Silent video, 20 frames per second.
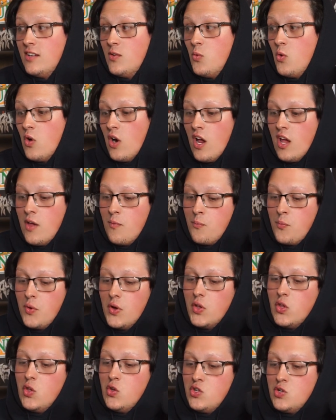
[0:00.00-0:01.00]
where I
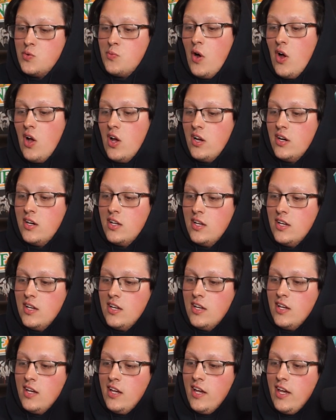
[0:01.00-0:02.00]
put YouTube on
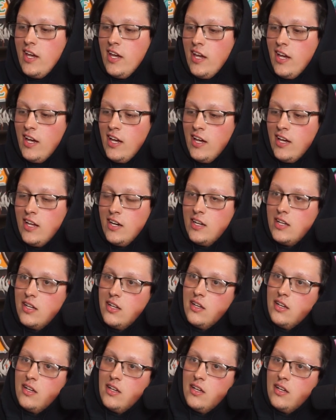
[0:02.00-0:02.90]
and